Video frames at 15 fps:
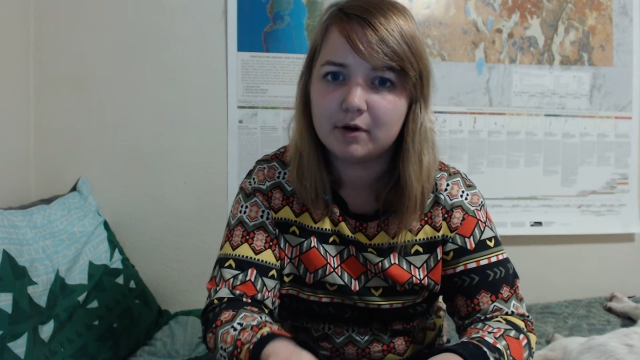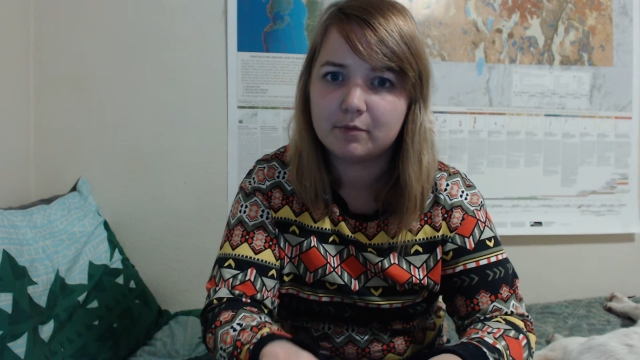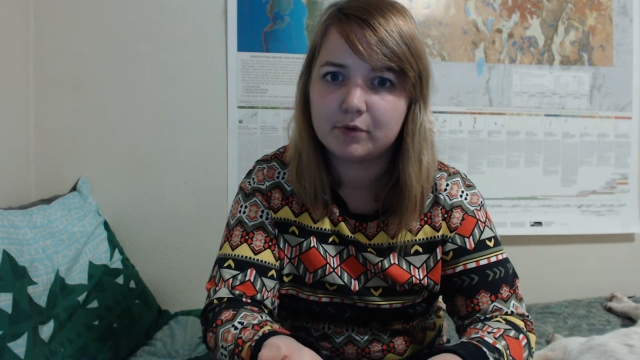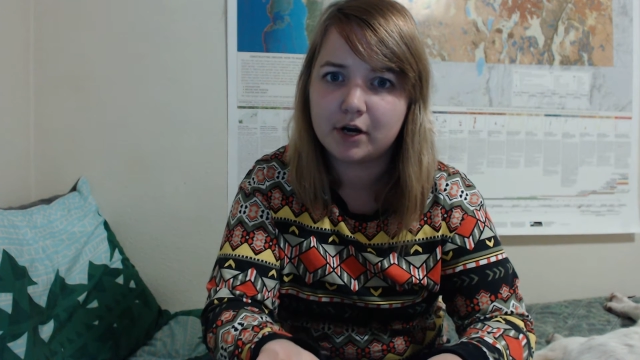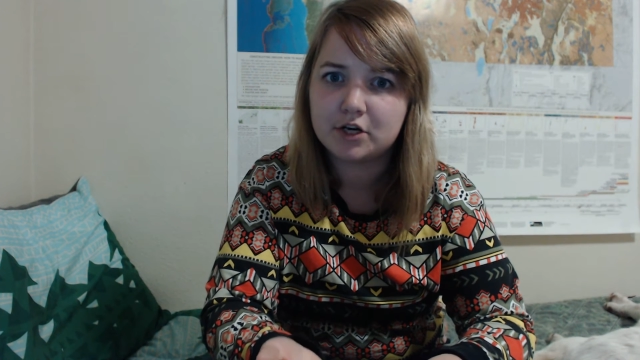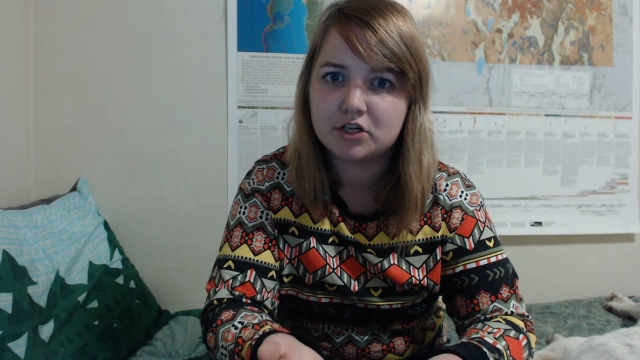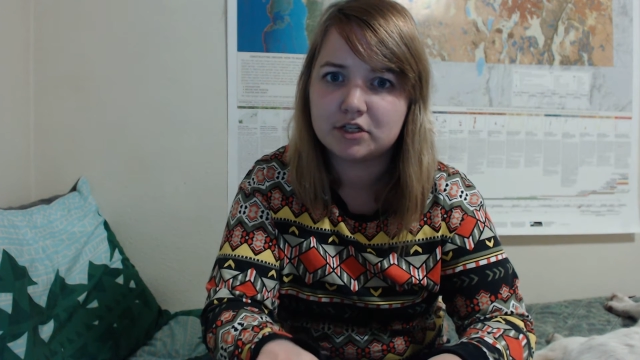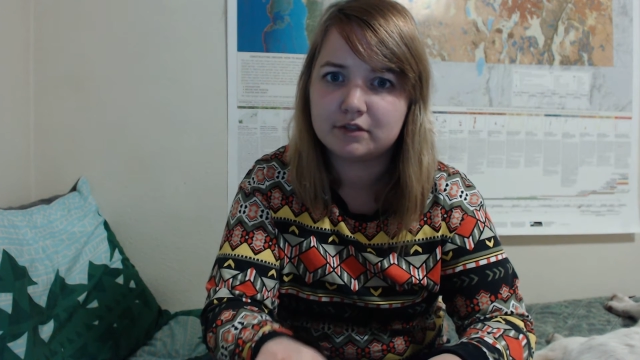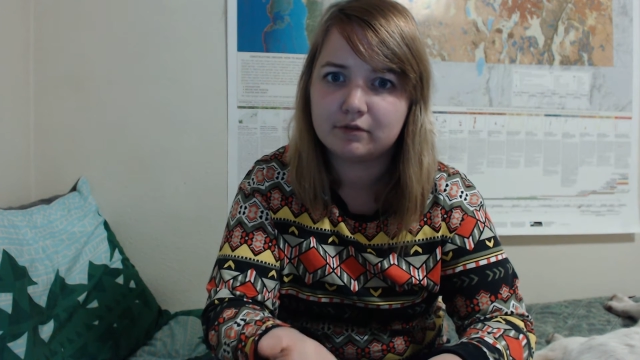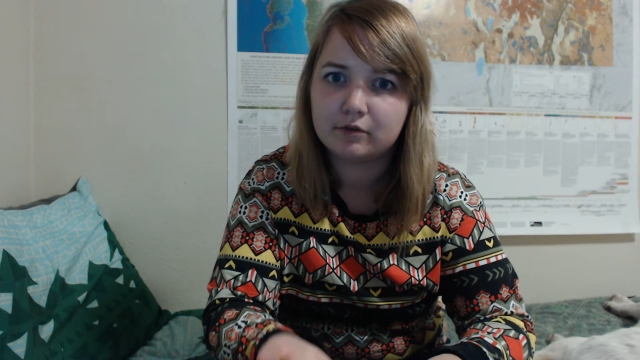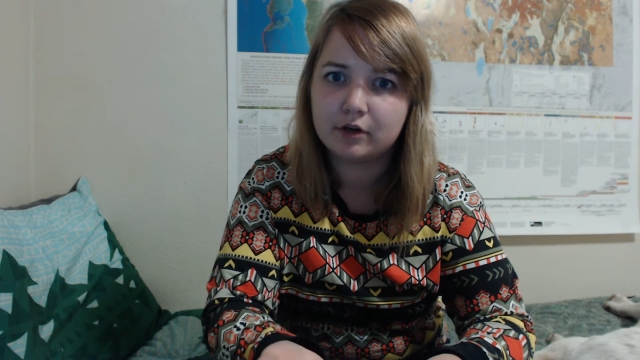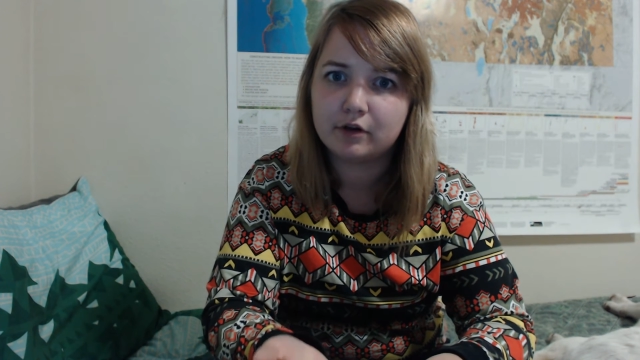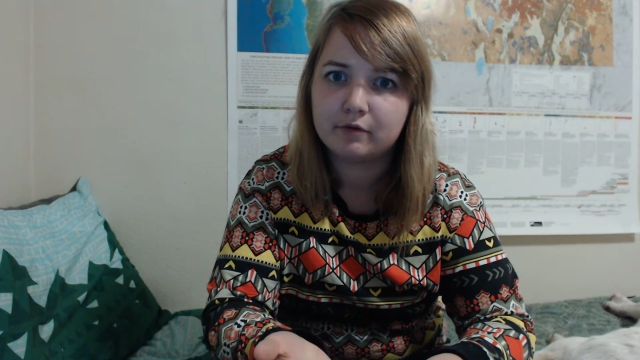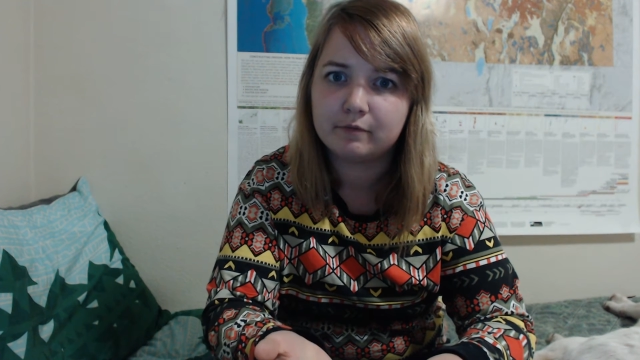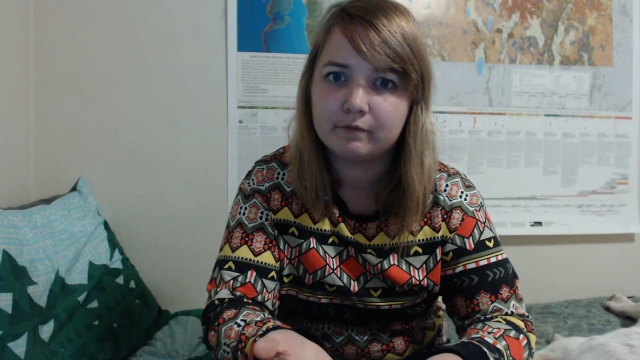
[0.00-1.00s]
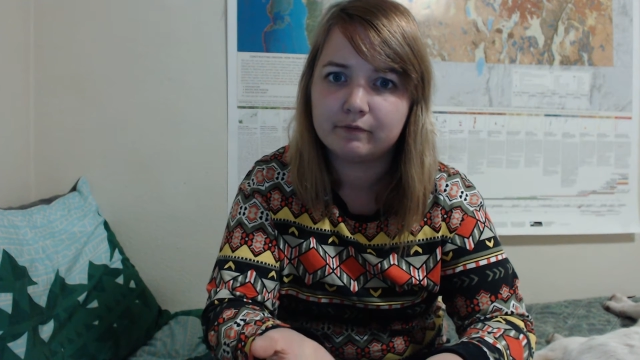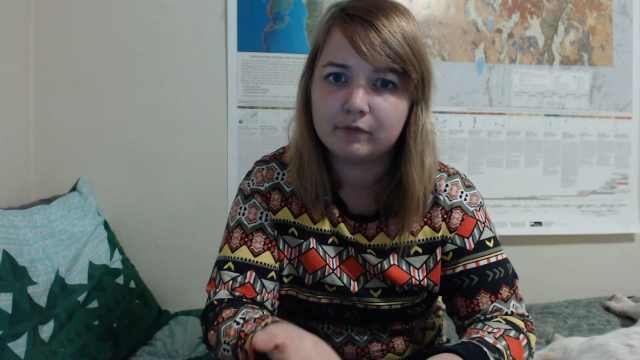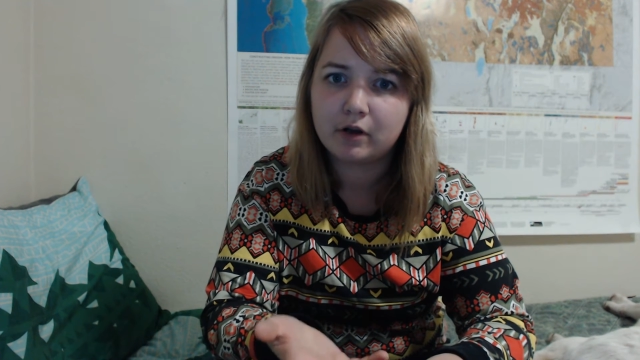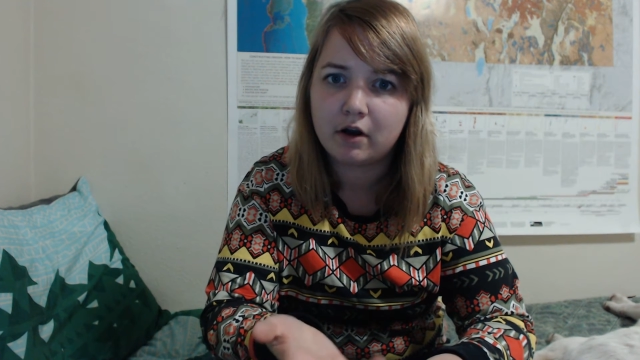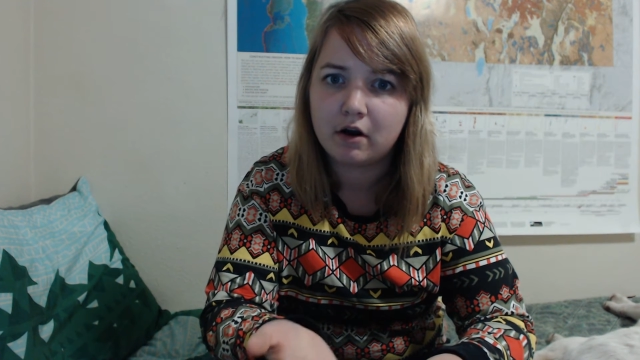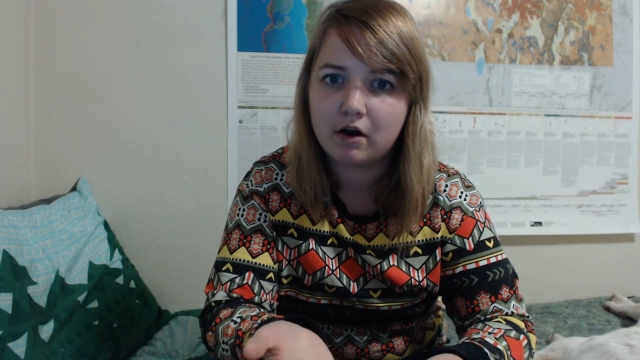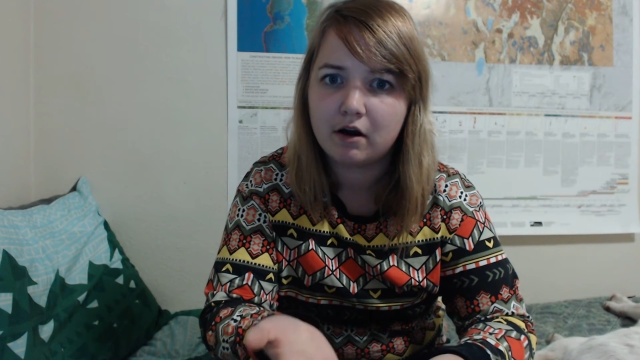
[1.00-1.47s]
brushes from
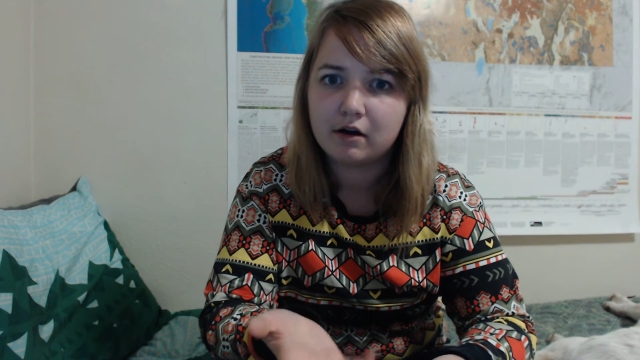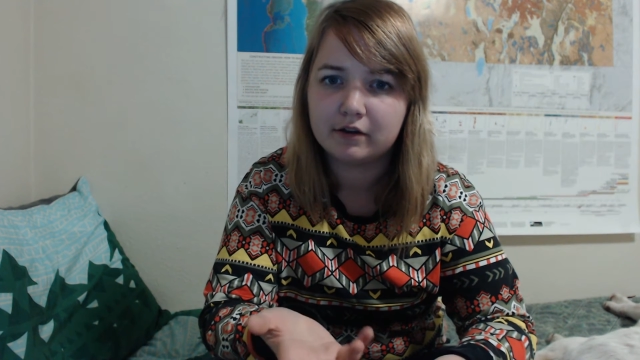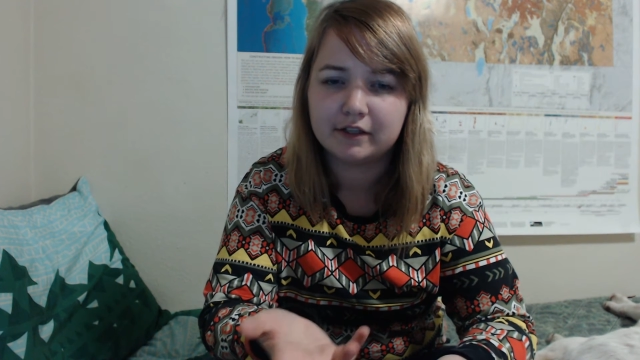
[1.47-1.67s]
Kong,